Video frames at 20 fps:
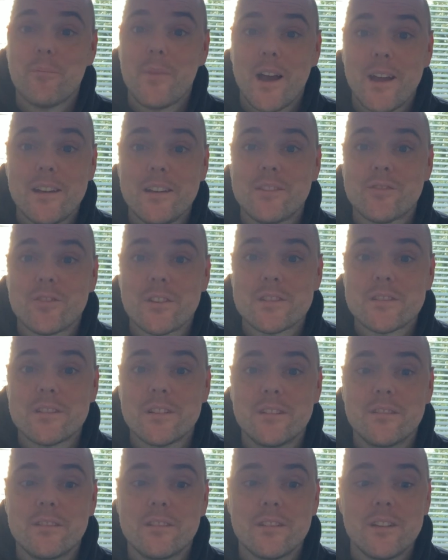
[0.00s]
made
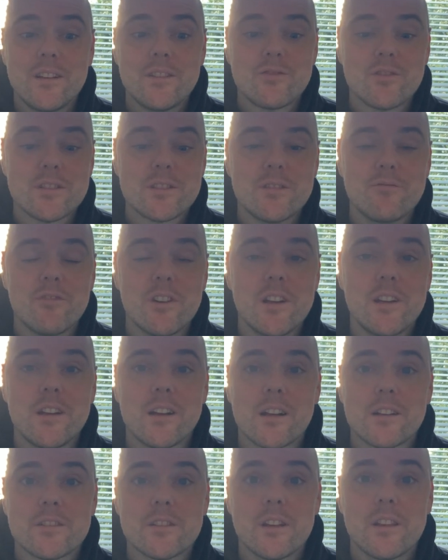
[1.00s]
interesting, interesting reading
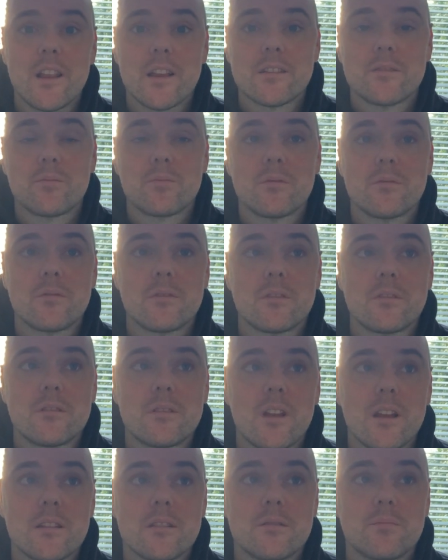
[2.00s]
actually. That's
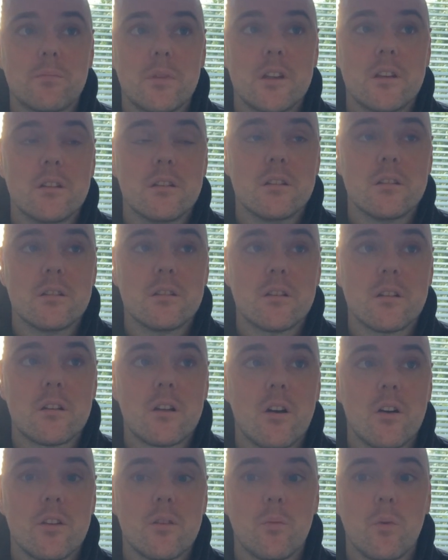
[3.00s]
that's been
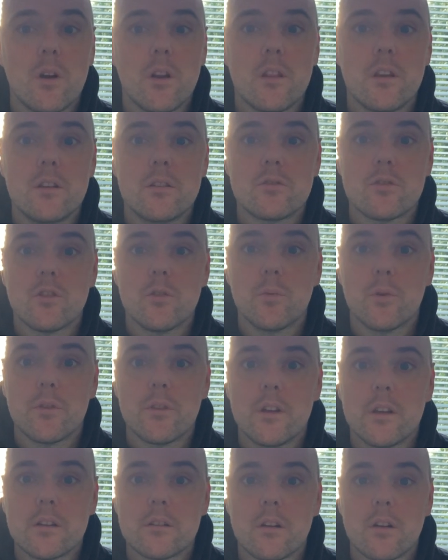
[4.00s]
kind of one of the enjoyable
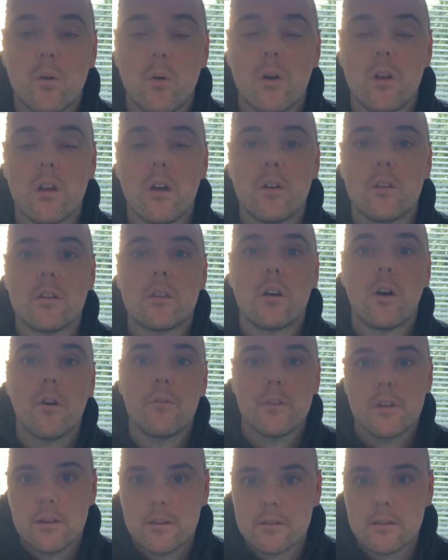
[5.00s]
things. I quite like
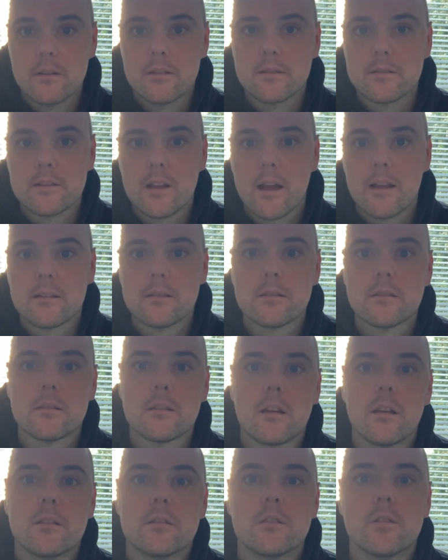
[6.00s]
diving into the stats,
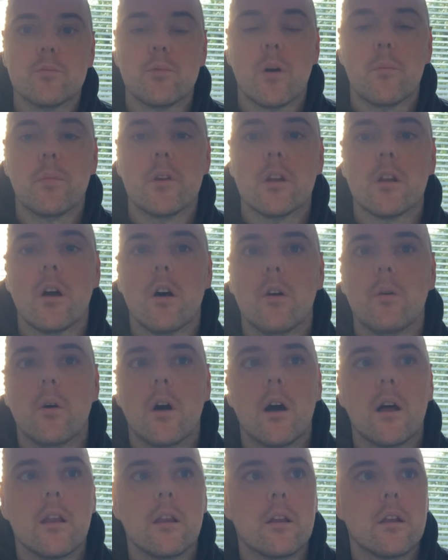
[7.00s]
as you probably know,
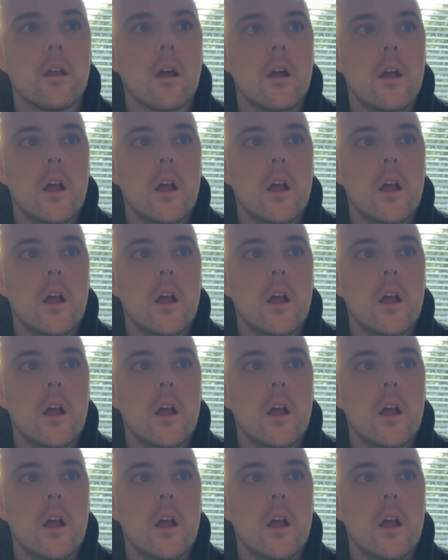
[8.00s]
and